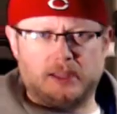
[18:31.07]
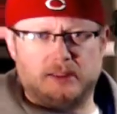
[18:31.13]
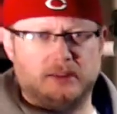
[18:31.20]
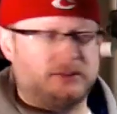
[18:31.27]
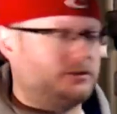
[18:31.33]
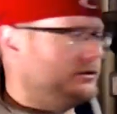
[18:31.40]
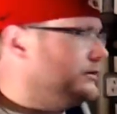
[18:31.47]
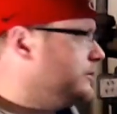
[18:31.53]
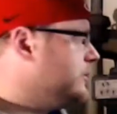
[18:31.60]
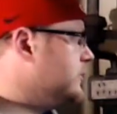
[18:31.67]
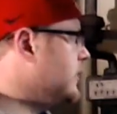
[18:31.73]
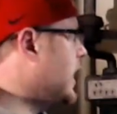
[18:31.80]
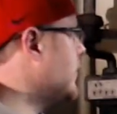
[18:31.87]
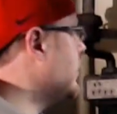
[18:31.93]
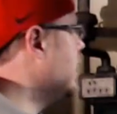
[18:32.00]
this on your
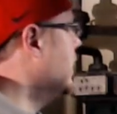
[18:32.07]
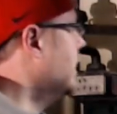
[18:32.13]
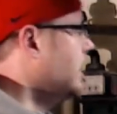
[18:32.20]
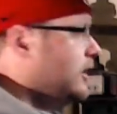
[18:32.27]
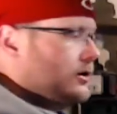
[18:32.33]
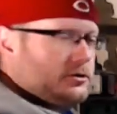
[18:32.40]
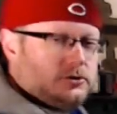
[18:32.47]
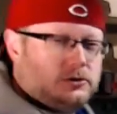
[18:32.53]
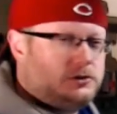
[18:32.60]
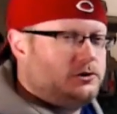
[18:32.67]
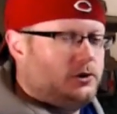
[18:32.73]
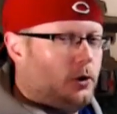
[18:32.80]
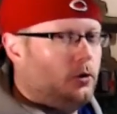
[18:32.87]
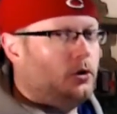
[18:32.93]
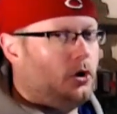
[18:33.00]
assignment.
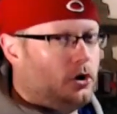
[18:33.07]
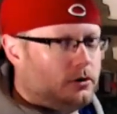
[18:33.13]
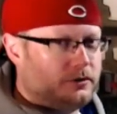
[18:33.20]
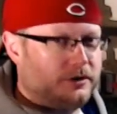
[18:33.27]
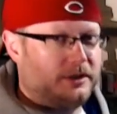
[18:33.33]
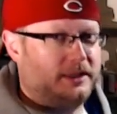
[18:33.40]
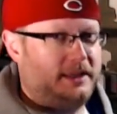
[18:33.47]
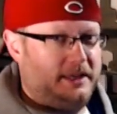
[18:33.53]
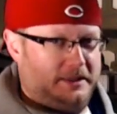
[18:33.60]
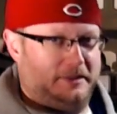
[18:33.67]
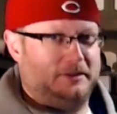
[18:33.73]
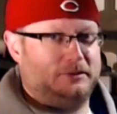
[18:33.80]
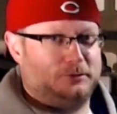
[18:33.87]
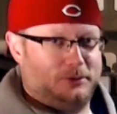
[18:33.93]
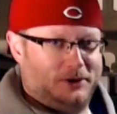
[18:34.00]
Don't overthink
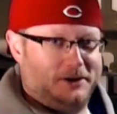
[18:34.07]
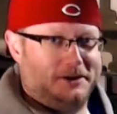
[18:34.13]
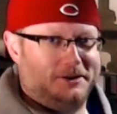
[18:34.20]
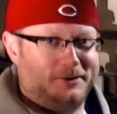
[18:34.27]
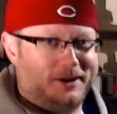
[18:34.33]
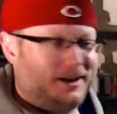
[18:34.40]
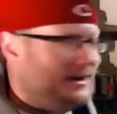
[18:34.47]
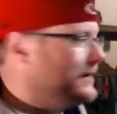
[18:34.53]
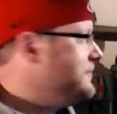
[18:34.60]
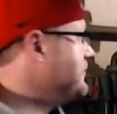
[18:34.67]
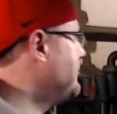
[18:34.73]
this one, okay?